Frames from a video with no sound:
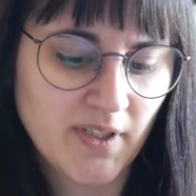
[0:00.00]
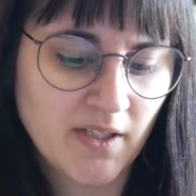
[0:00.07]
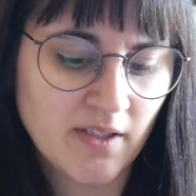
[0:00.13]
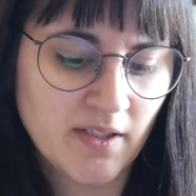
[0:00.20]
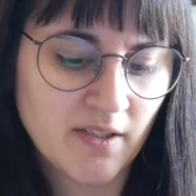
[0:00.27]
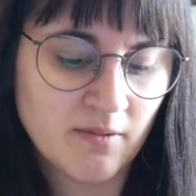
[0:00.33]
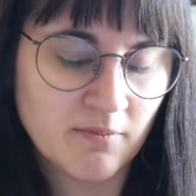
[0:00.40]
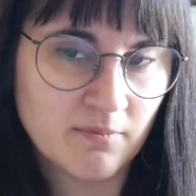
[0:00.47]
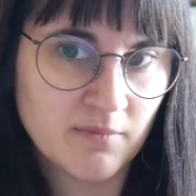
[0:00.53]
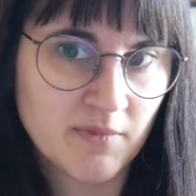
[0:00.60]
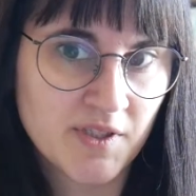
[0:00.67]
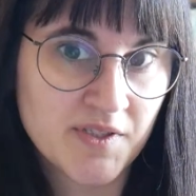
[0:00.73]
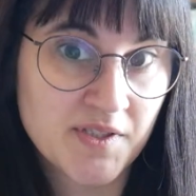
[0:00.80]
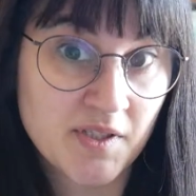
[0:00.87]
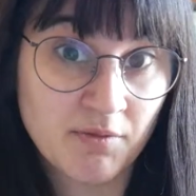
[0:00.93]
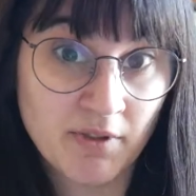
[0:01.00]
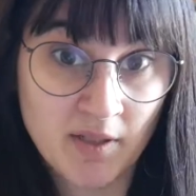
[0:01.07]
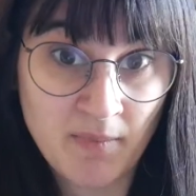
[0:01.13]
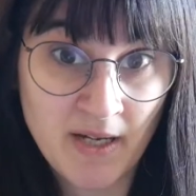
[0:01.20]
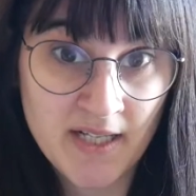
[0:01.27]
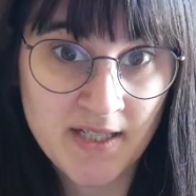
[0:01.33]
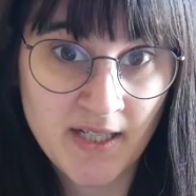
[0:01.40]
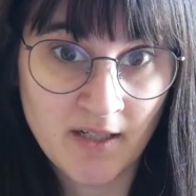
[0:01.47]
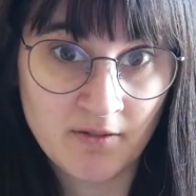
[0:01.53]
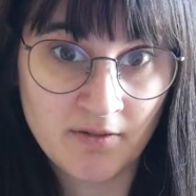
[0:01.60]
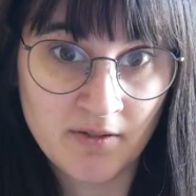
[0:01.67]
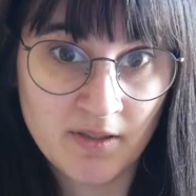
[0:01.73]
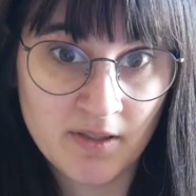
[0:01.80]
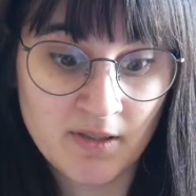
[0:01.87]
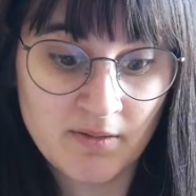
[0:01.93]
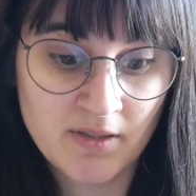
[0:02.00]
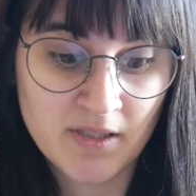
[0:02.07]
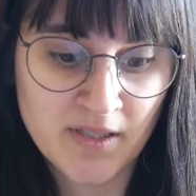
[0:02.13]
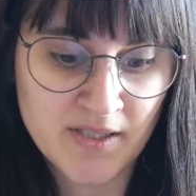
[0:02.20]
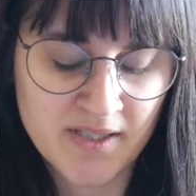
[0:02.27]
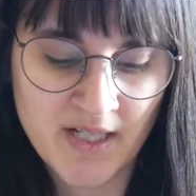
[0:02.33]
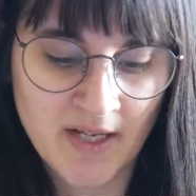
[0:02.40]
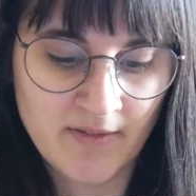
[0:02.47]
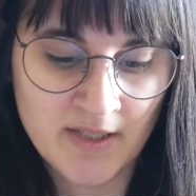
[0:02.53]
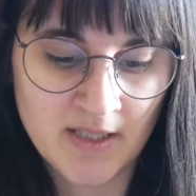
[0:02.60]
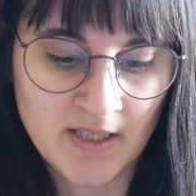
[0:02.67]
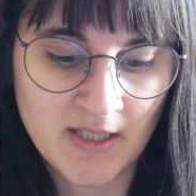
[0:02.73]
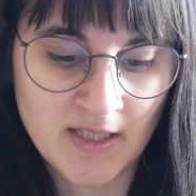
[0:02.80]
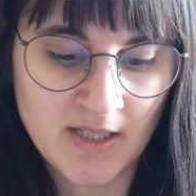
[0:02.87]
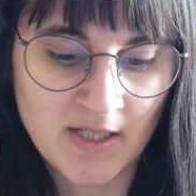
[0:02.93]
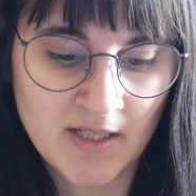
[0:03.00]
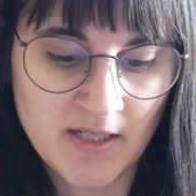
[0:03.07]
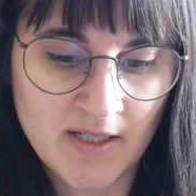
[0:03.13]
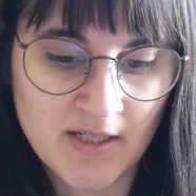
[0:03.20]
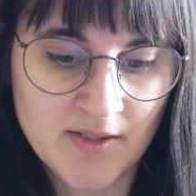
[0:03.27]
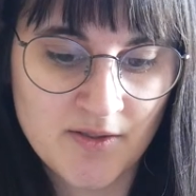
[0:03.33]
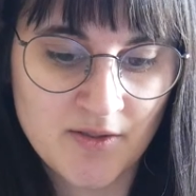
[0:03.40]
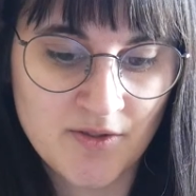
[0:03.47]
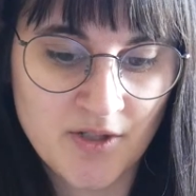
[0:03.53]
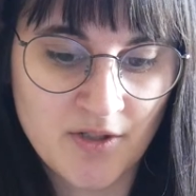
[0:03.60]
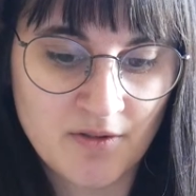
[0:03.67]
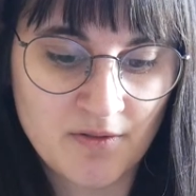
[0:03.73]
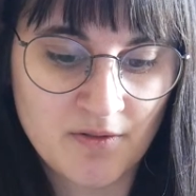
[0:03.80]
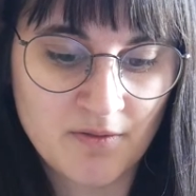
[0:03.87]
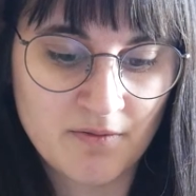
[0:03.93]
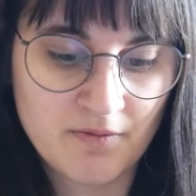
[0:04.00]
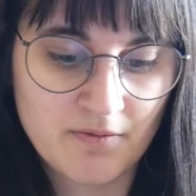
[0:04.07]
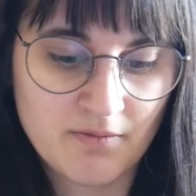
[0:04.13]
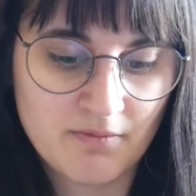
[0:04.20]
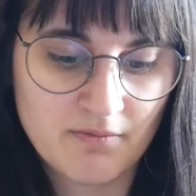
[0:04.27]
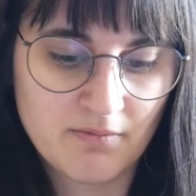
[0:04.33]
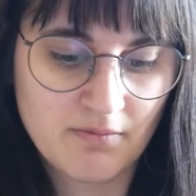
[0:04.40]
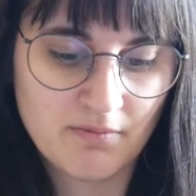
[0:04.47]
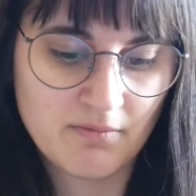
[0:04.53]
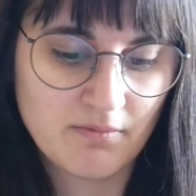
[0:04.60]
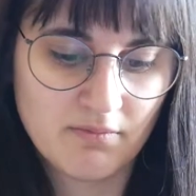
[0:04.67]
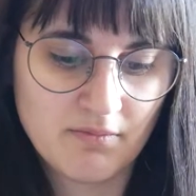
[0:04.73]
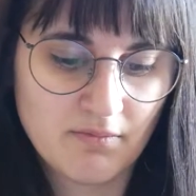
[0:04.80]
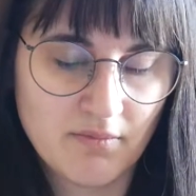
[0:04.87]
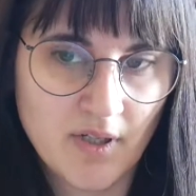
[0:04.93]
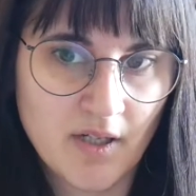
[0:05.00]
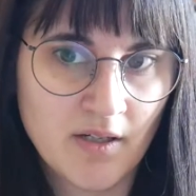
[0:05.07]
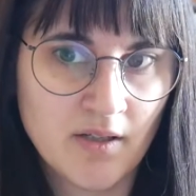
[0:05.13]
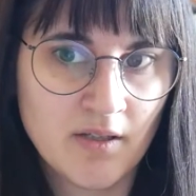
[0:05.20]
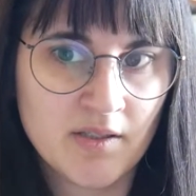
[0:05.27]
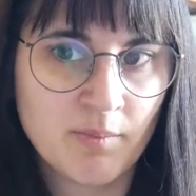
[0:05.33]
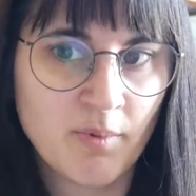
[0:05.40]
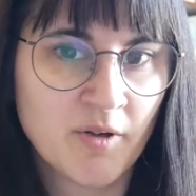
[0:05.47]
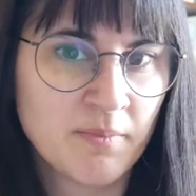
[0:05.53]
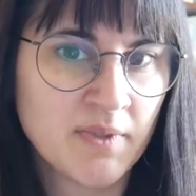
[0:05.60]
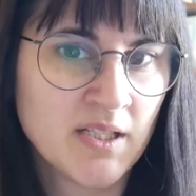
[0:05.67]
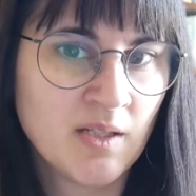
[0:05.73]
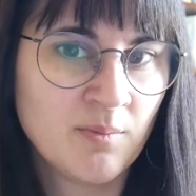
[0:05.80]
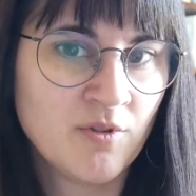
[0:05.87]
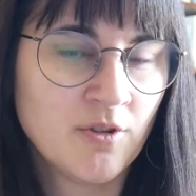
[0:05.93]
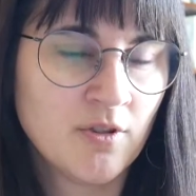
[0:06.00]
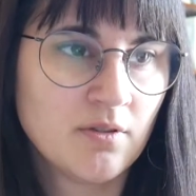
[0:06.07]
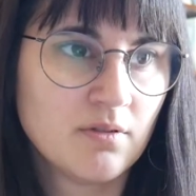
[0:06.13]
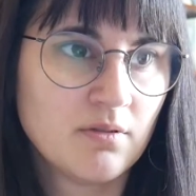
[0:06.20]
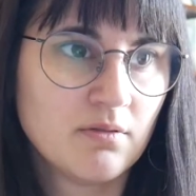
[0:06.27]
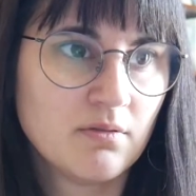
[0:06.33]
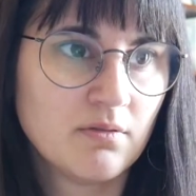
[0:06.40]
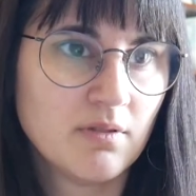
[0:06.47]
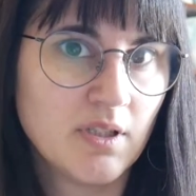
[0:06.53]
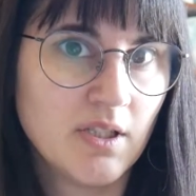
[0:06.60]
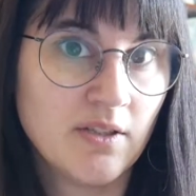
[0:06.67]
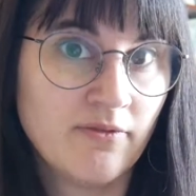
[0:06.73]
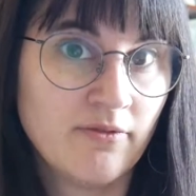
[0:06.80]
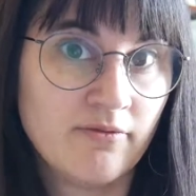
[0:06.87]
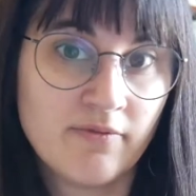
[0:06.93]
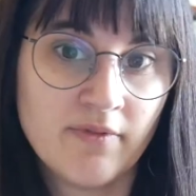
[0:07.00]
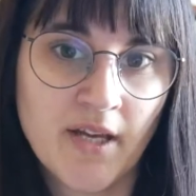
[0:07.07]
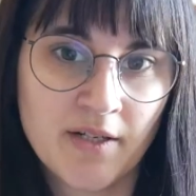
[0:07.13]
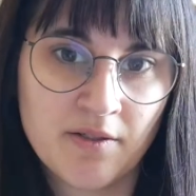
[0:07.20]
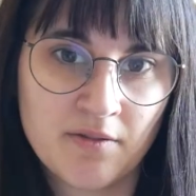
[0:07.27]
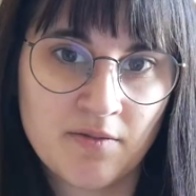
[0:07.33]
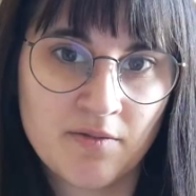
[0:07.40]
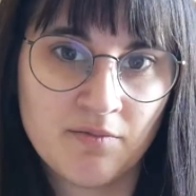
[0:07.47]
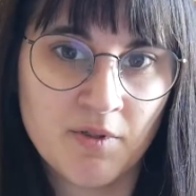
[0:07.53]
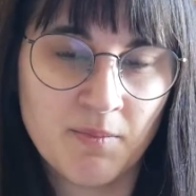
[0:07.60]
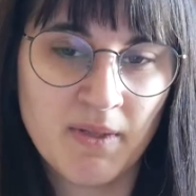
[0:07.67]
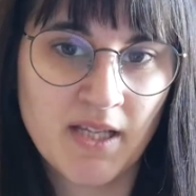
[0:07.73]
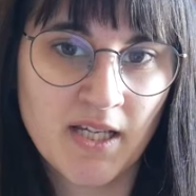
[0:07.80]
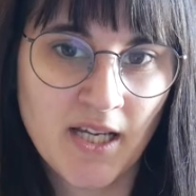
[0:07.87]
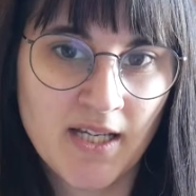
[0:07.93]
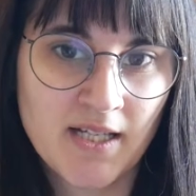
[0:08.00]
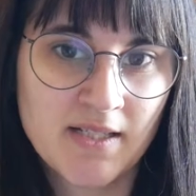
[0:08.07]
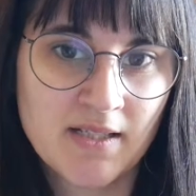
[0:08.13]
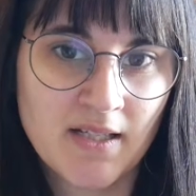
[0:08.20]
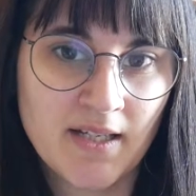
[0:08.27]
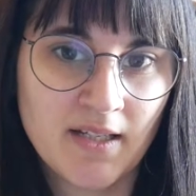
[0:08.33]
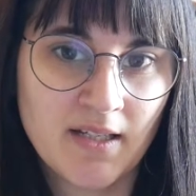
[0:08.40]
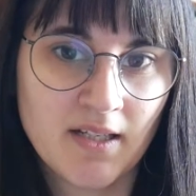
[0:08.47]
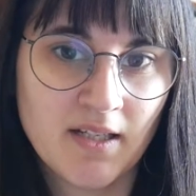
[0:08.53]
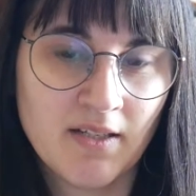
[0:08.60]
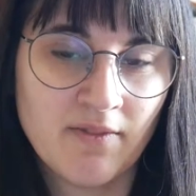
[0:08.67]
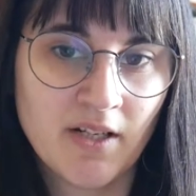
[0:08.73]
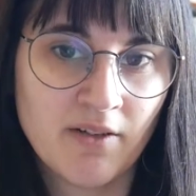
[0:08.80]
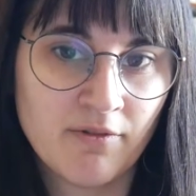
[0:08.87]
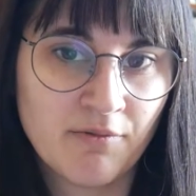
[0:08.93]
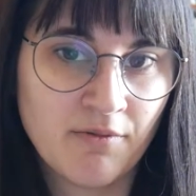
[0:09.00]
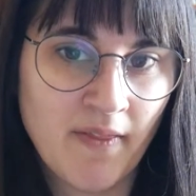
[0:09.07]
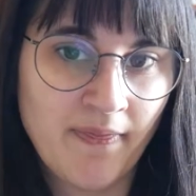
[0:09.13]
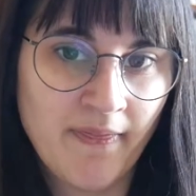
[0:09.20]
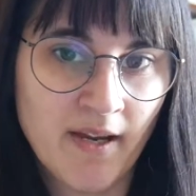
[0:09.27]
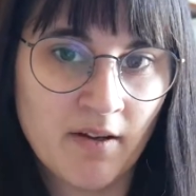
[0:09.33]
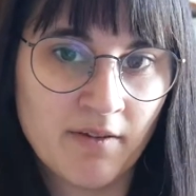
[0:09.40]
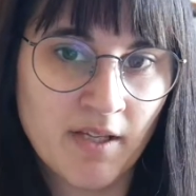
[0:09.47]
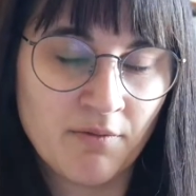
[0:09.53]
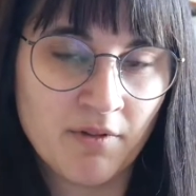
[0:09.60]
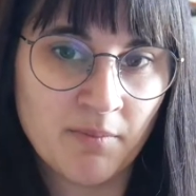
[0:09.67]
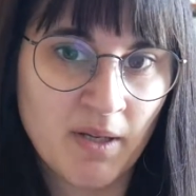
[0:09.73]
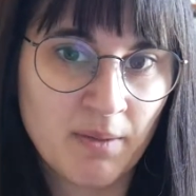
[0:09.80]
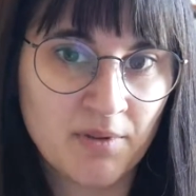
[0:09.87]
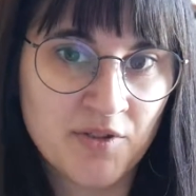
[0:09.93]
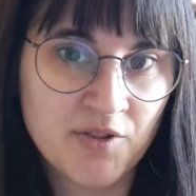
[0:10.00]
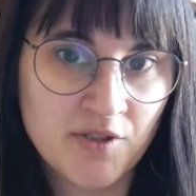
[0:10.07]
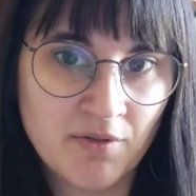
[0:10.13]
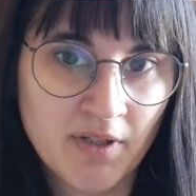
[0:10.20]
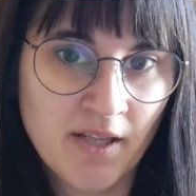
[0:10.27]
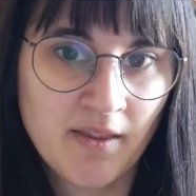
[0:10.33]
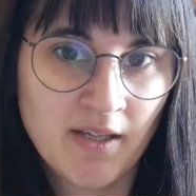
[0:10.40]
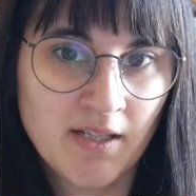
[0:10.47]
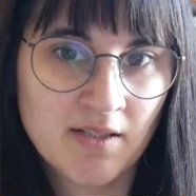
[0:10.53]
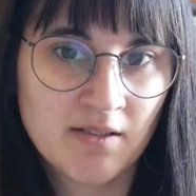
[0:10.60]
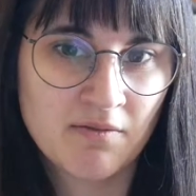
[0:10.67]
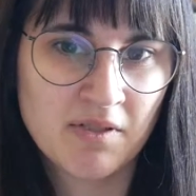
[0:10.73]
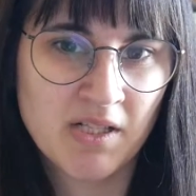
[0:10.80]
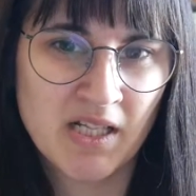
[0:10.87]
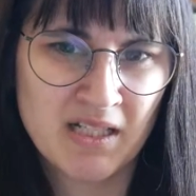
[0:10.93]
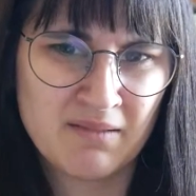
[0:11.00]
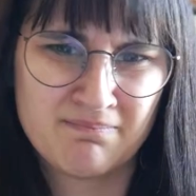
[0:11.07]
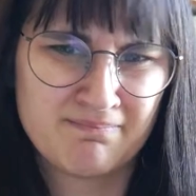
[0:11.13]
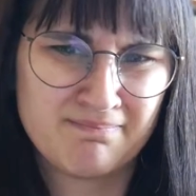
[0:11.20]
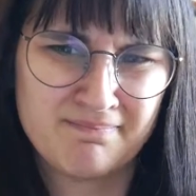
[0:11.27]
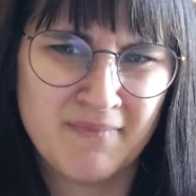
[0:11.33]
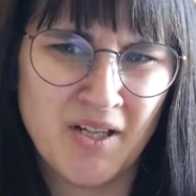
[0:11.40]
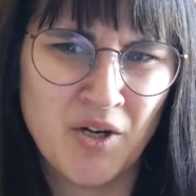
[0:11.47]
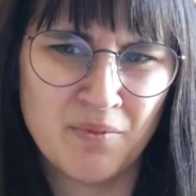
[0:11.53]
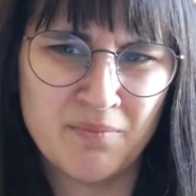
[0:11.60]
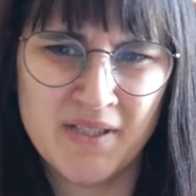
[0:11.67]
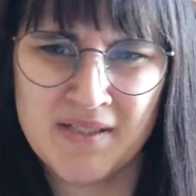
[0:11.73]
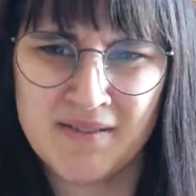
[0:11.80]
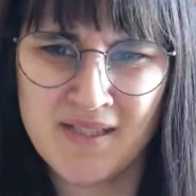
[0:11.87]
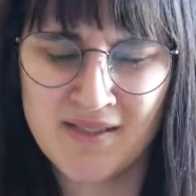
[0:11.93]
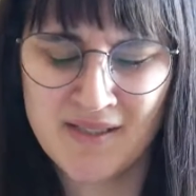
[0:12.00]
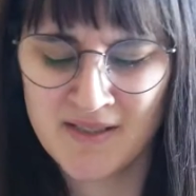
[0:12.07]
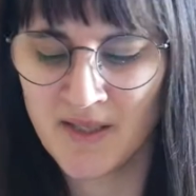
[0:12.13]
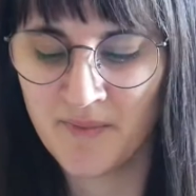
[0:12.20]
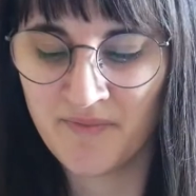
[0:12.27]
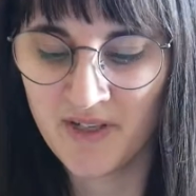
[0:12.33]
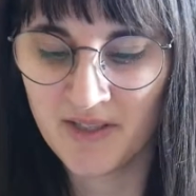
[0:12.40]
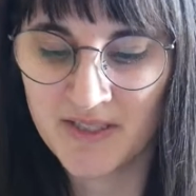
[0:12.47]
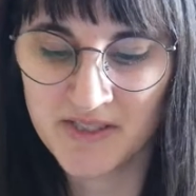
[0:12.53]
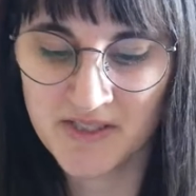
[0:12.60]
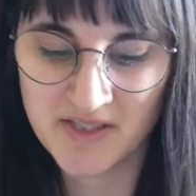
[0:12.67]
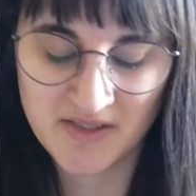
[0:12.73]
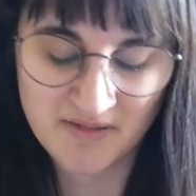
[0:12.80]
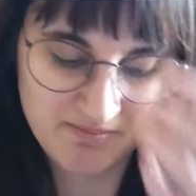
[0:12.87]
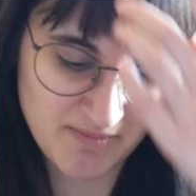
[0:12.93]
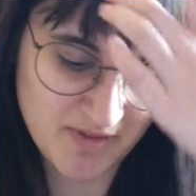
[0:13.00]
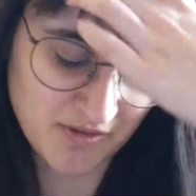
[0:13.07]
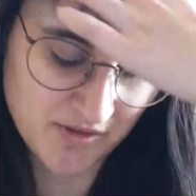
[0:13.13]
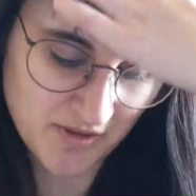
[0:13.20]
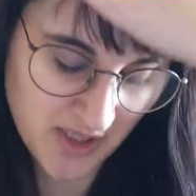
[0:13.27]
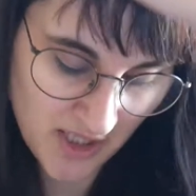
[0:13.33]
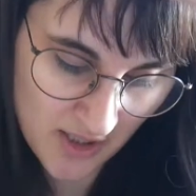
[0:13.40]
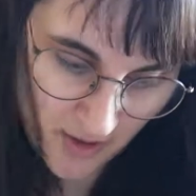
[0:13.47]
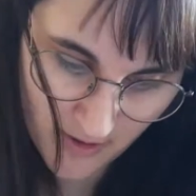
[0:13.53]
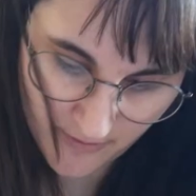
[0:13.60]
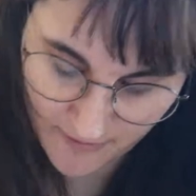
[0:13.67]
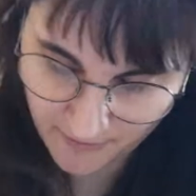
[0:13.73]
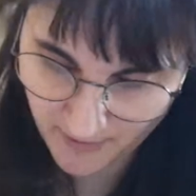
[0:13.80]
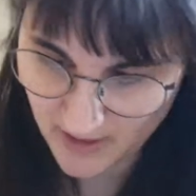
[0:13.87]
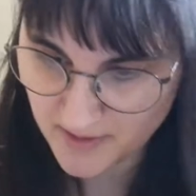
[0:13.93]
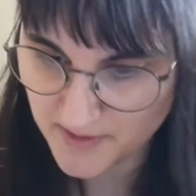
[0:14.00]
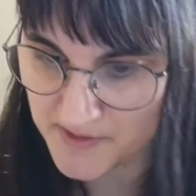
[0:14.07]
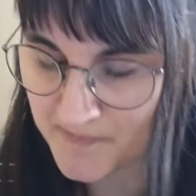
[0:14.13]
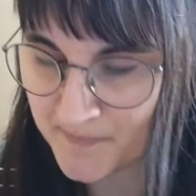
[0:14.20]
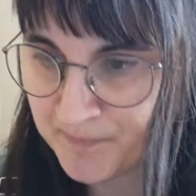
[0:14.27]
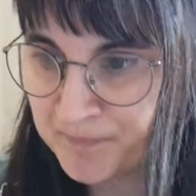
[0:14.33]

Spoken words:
Because the one in my town doesn't have any surgical department anymore. If that would be the case, like even if we went there, they wouldn't be able to do anything. So I was like, no, this is something, let's just go to the ER for reals.